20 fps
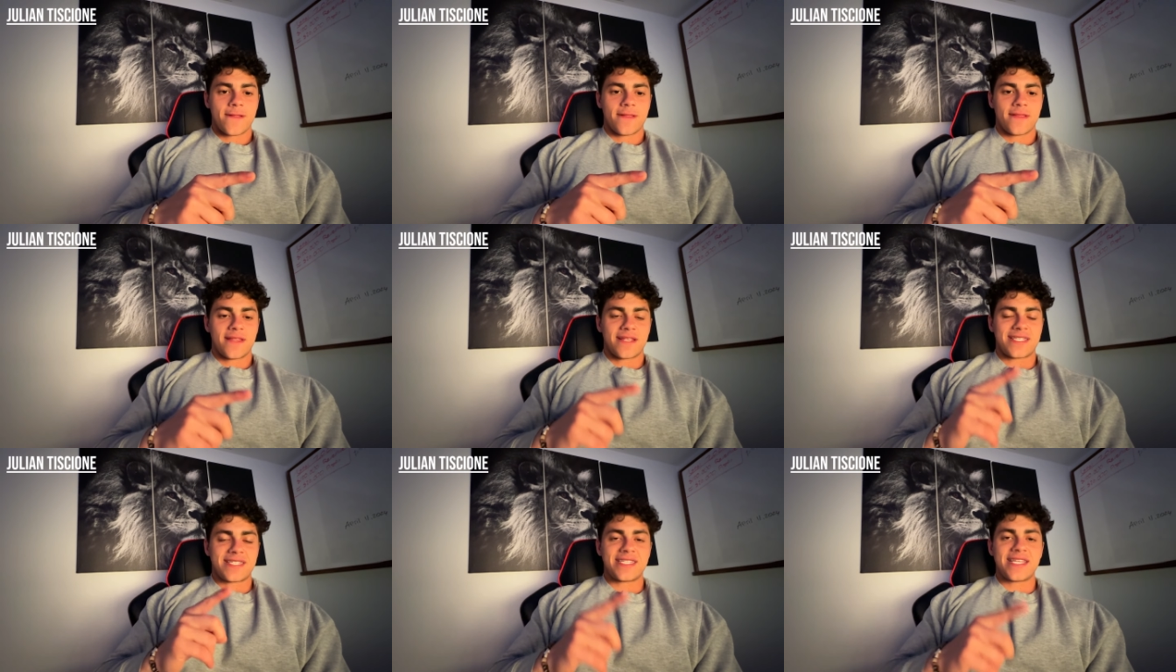
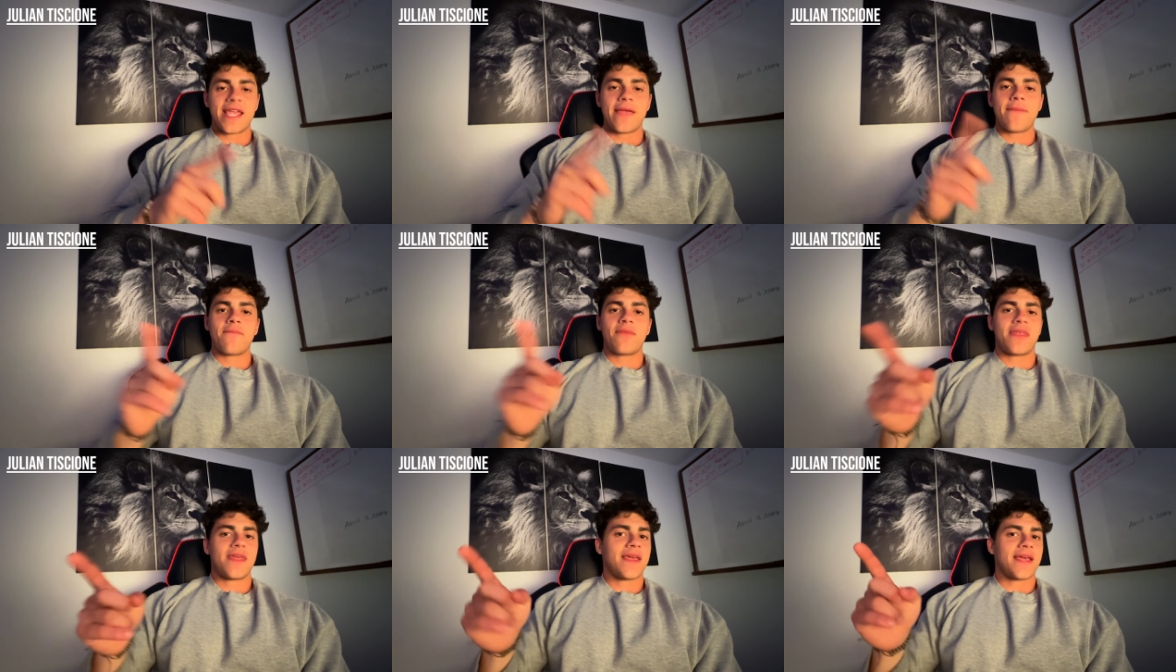the same
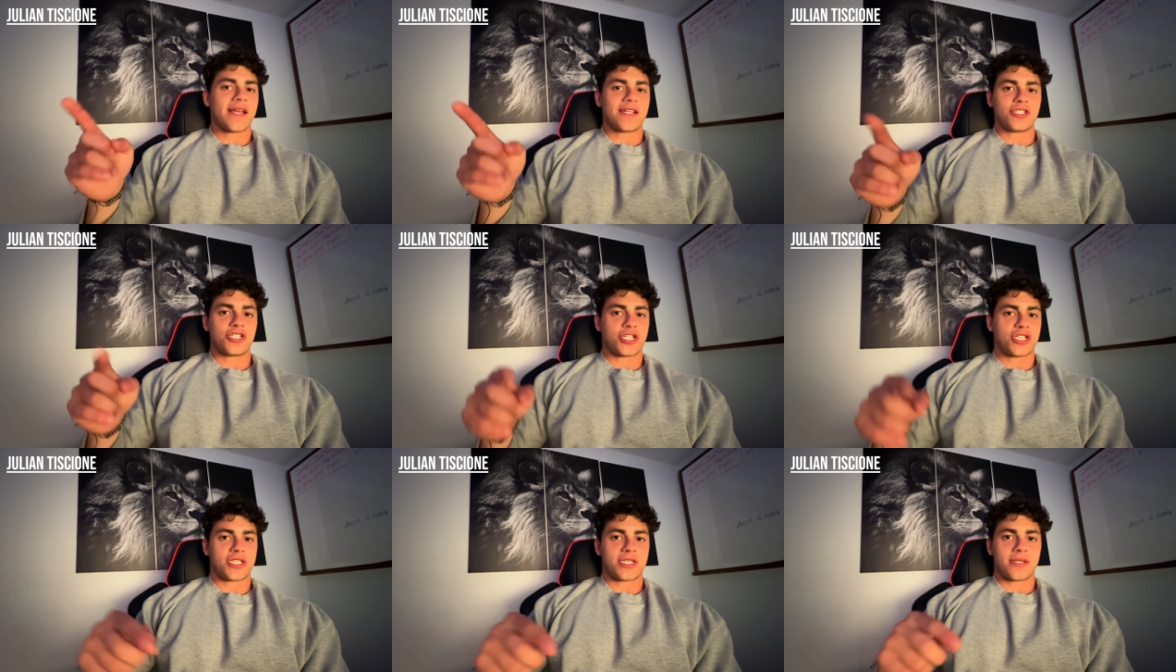thing as
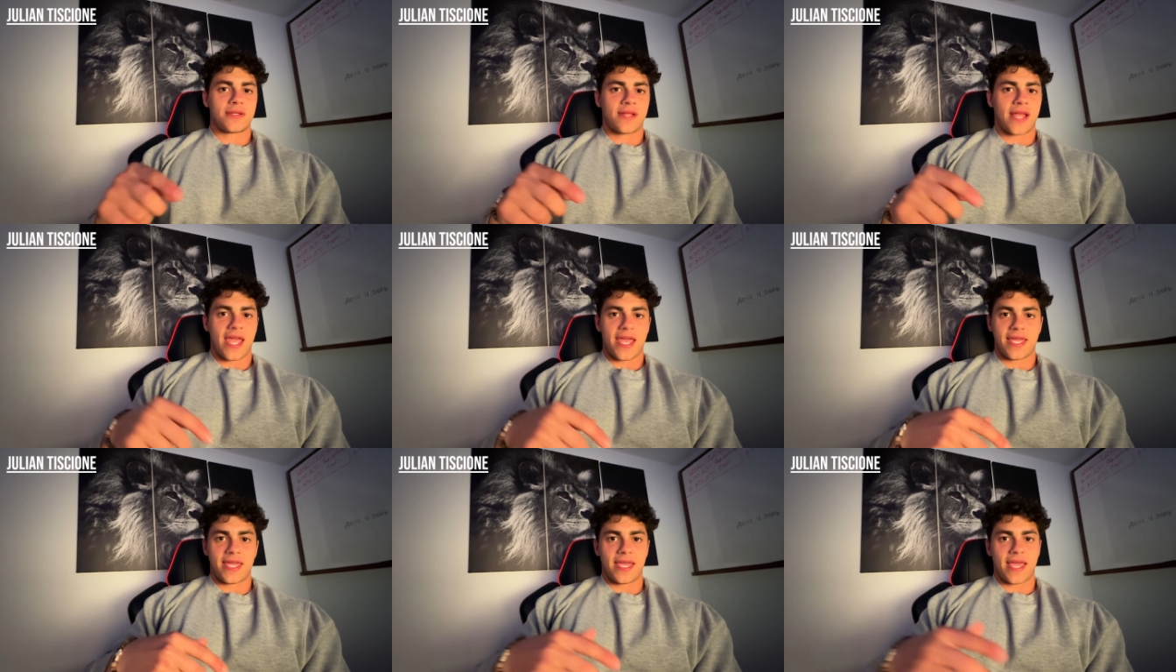just
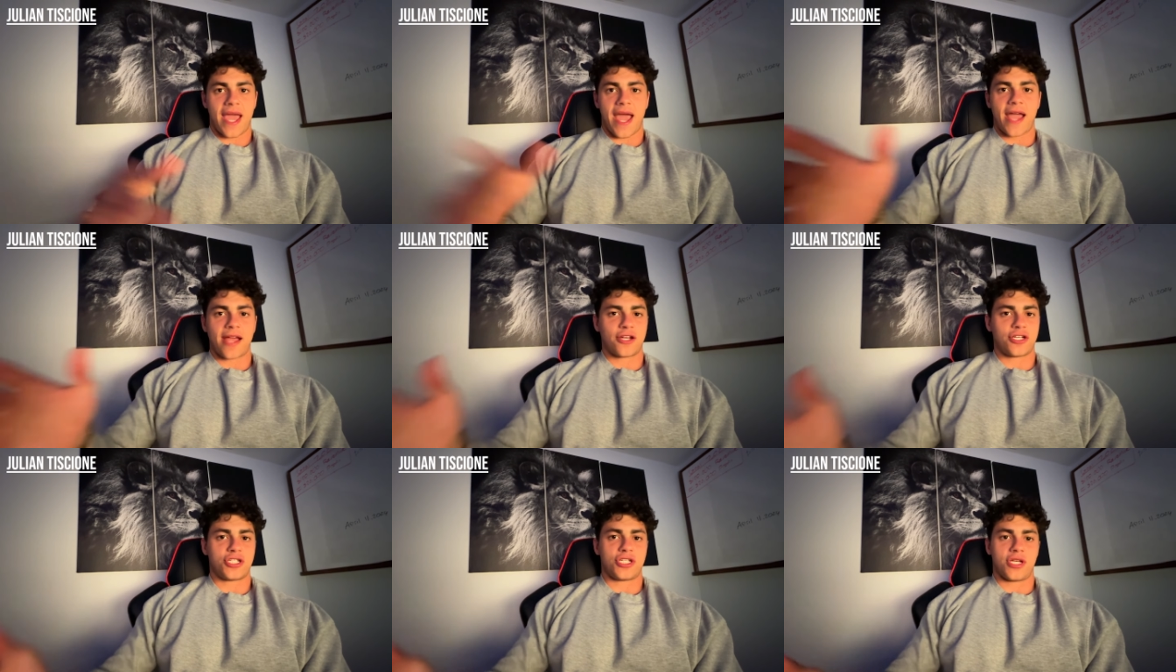taking
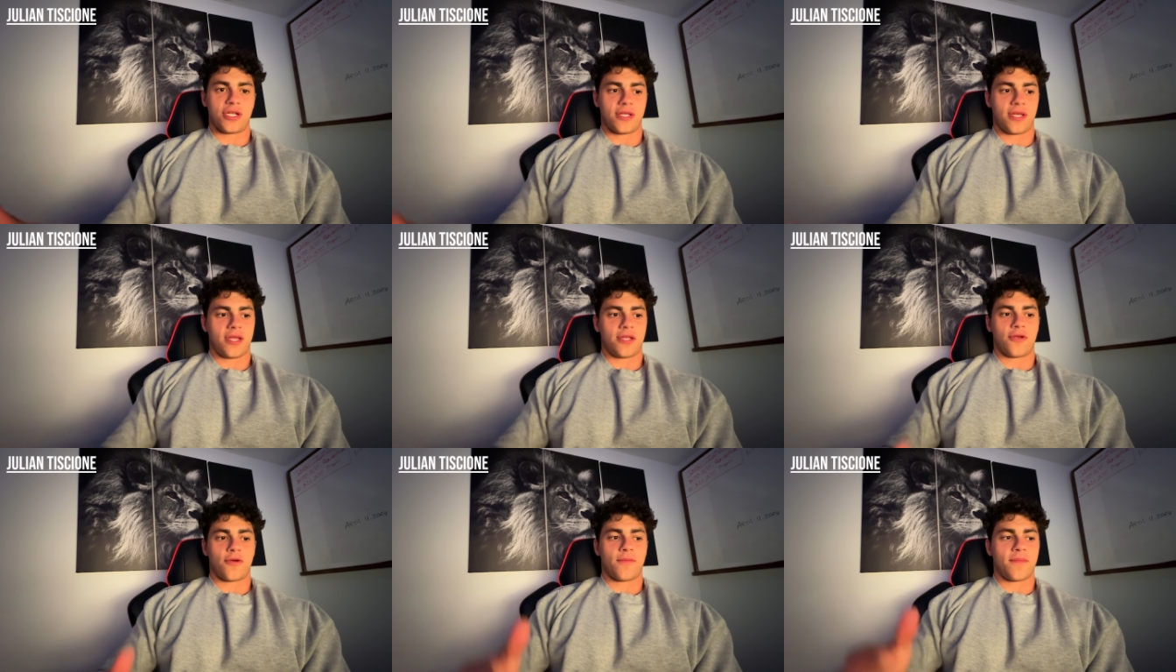action
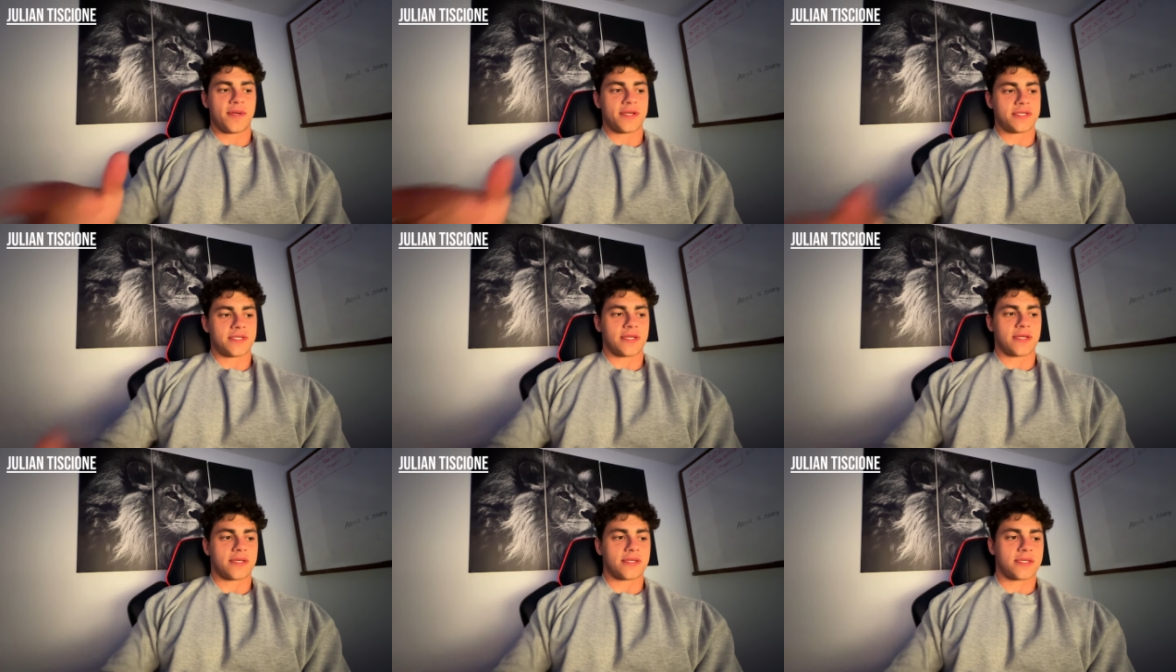in your
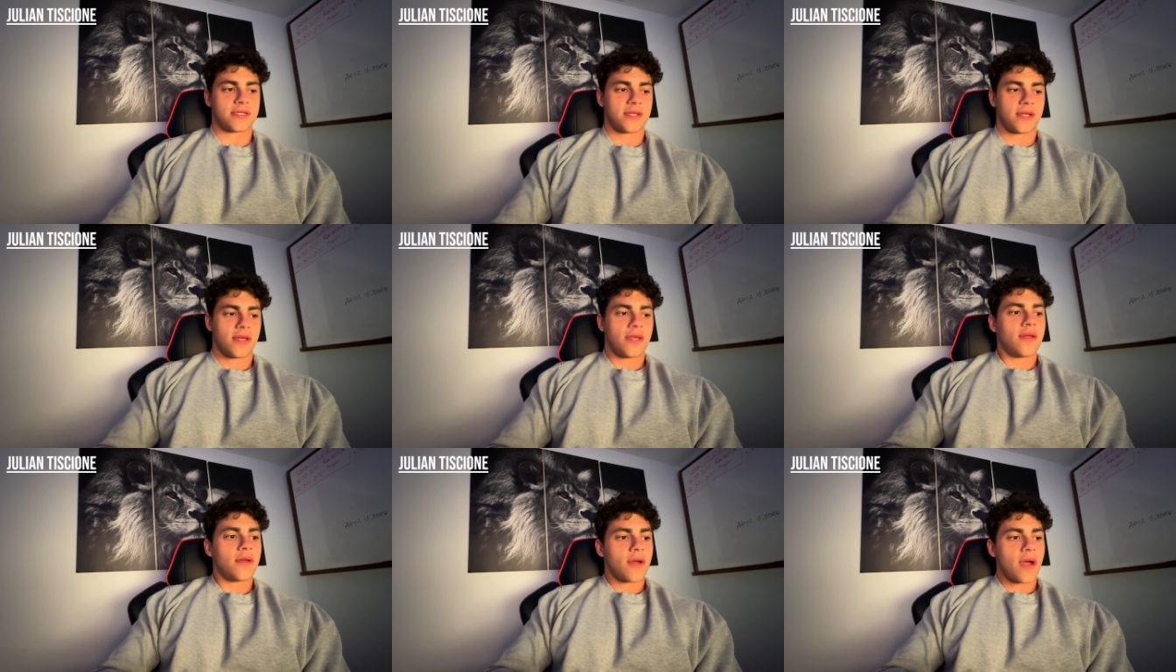business,
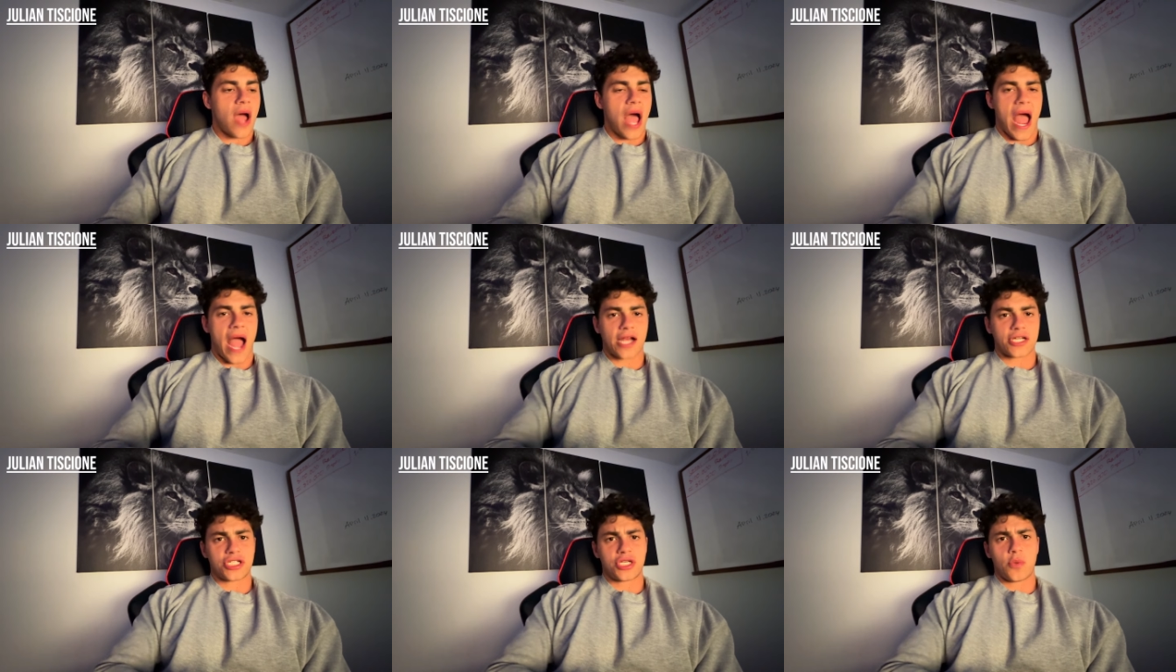
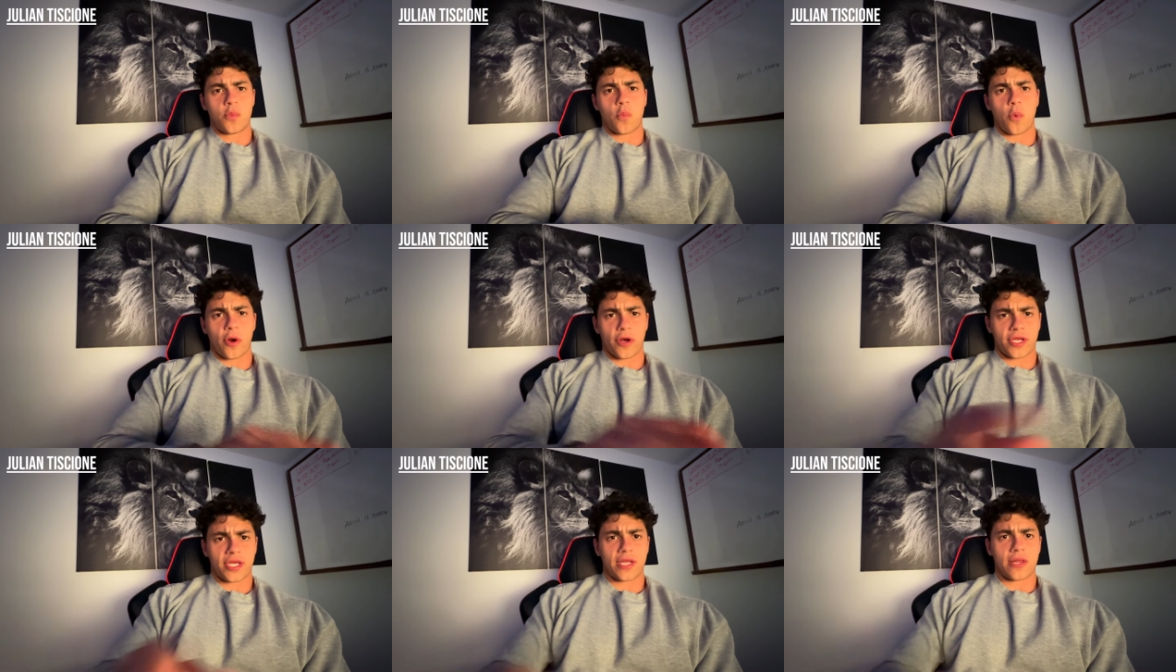actually
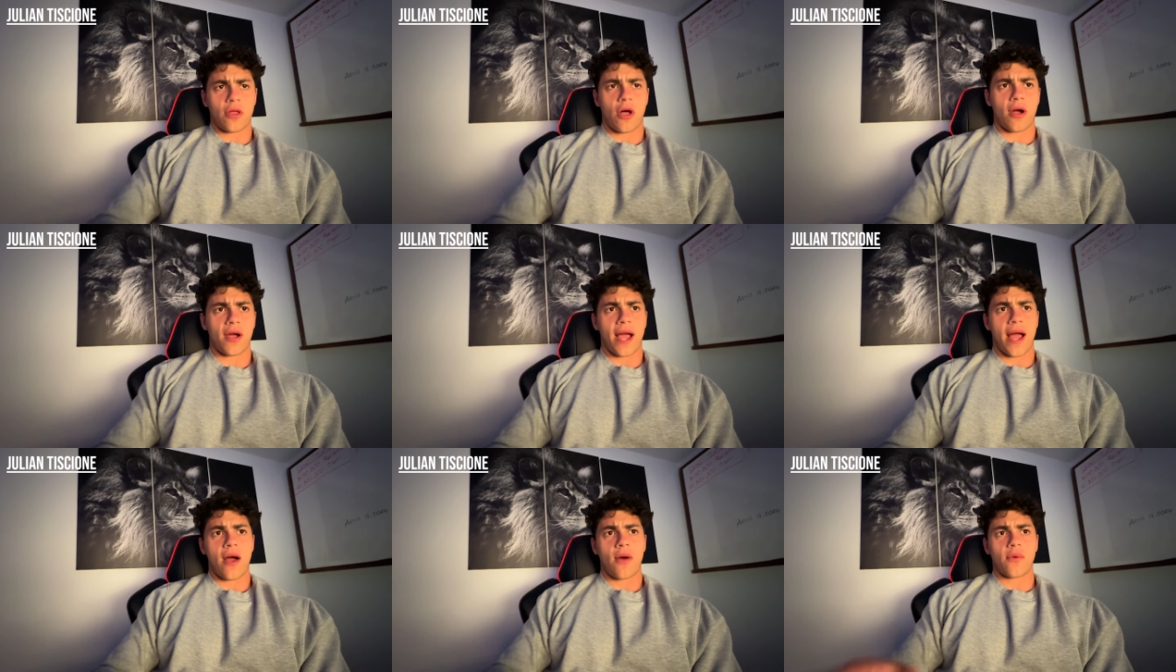working long
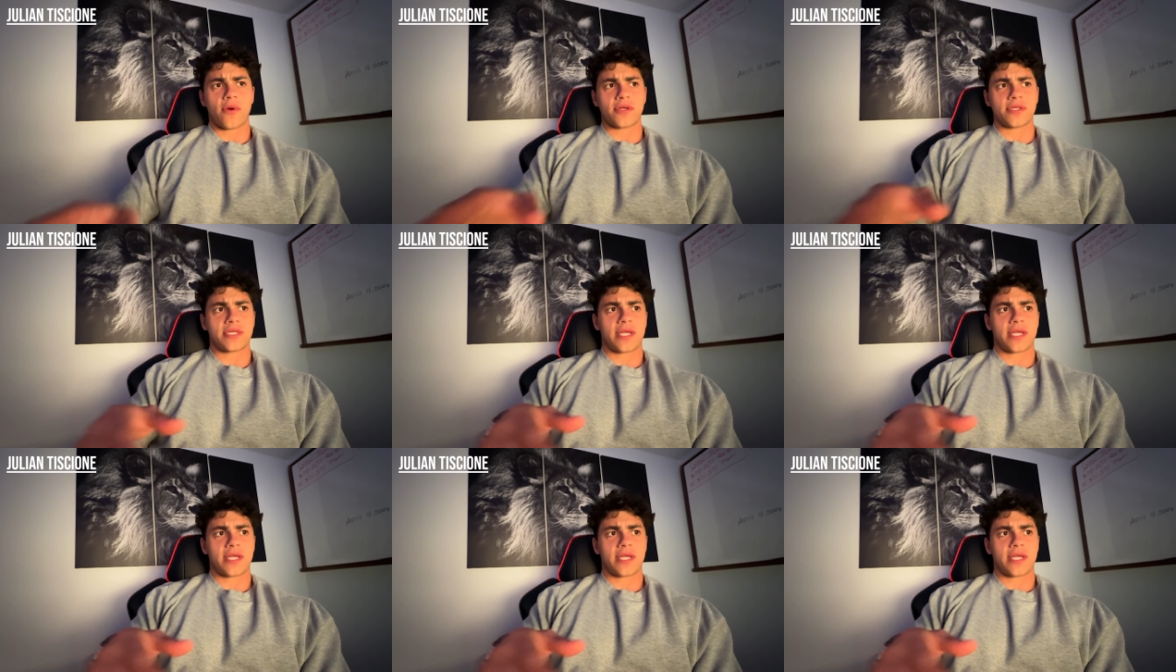hours.